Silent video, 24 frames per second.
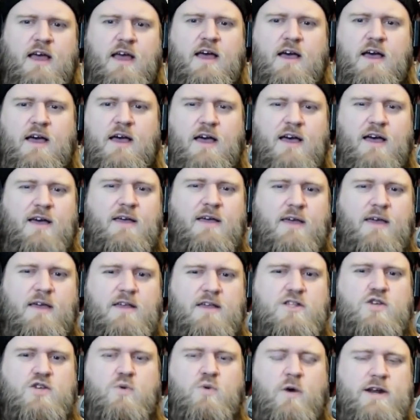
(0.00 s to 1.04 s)
uh,
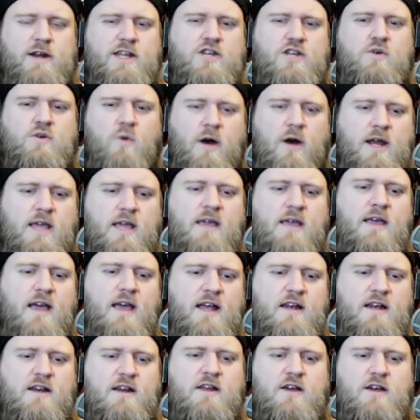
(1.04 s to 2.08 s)
in 2020
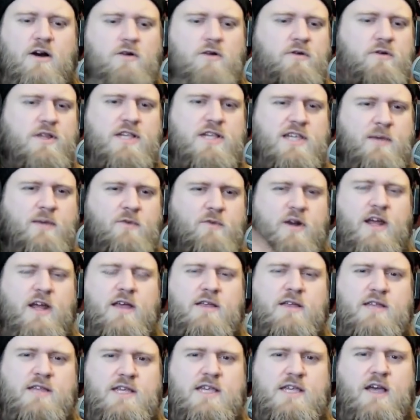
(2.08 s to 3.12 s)
and go with someone
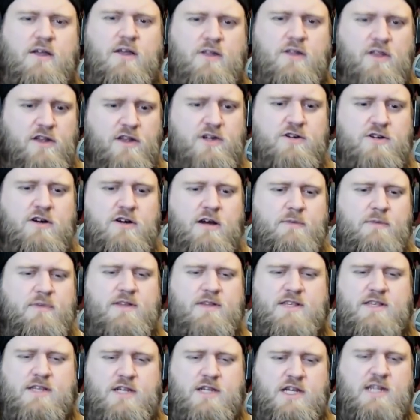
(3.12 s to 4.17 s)
else other than Trump
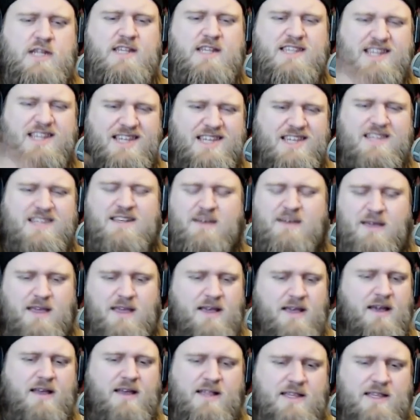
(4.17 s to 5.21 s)
is it's just, uh,
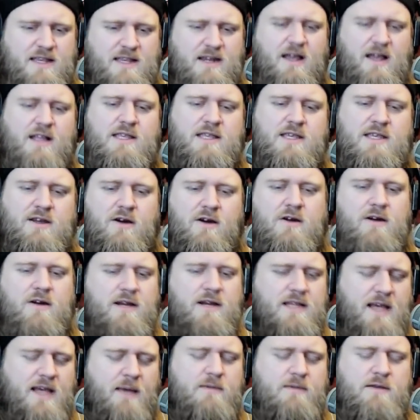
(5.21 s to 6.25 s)
yeah, it's a non starter.
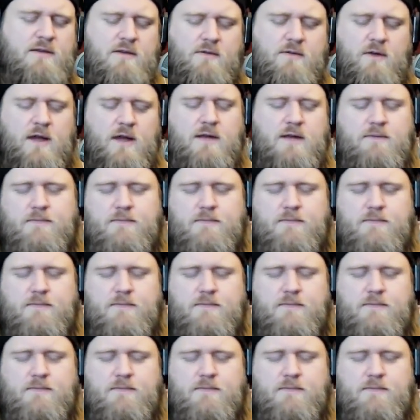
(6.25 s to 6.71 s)
He's absolutely right.